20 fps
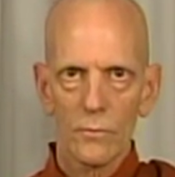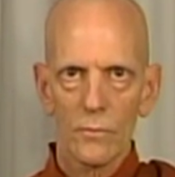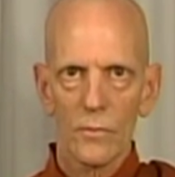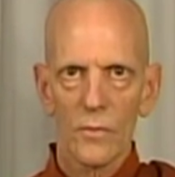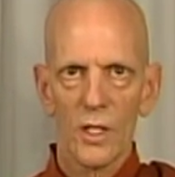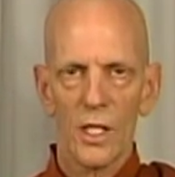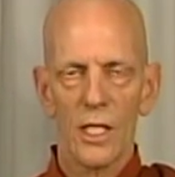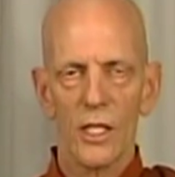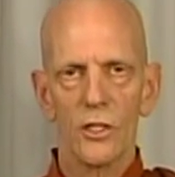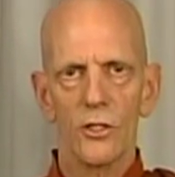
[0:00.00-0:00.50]

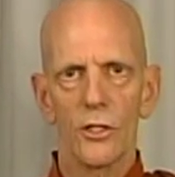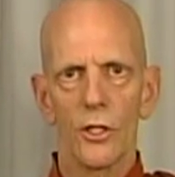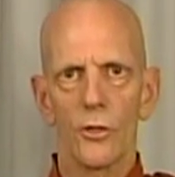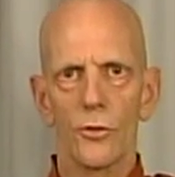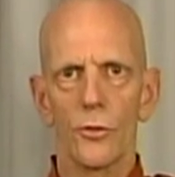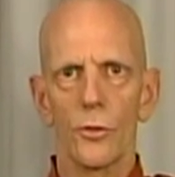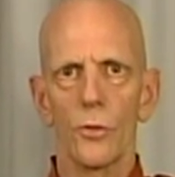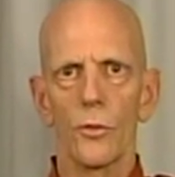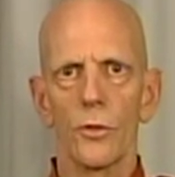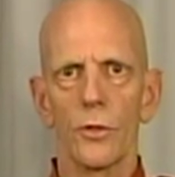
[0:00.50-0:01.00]
It has the
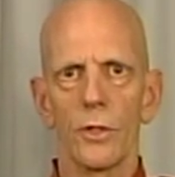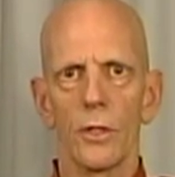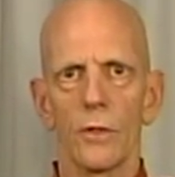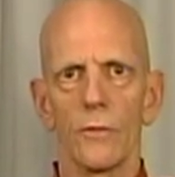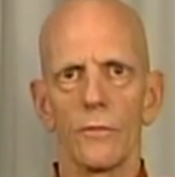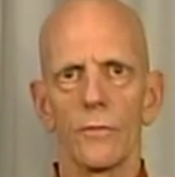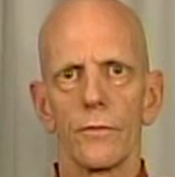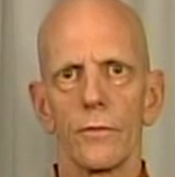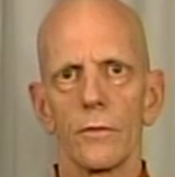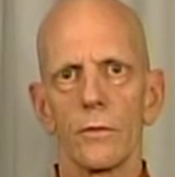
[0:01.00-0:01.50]
truth
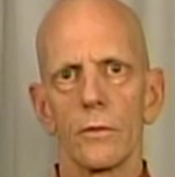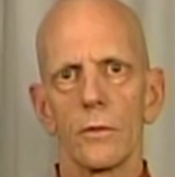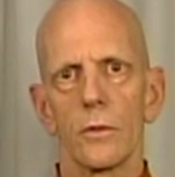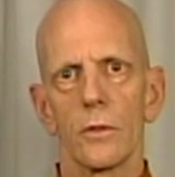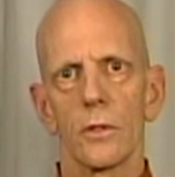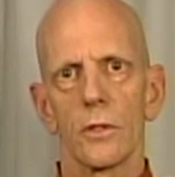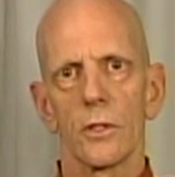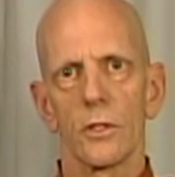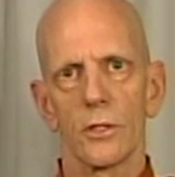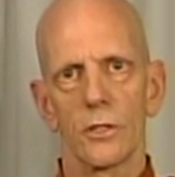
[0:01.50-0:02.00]
of
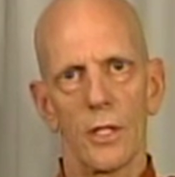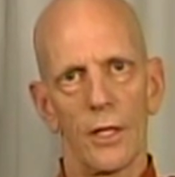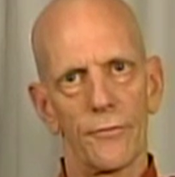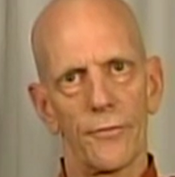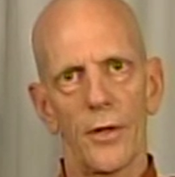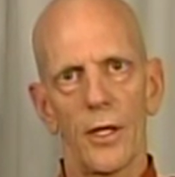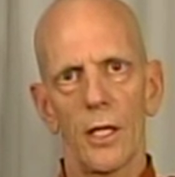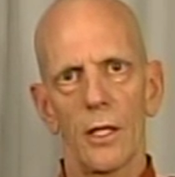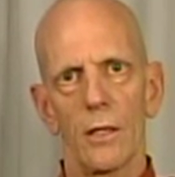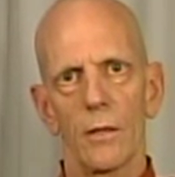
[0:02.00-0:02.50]

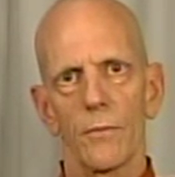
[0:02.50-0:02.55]
suffering,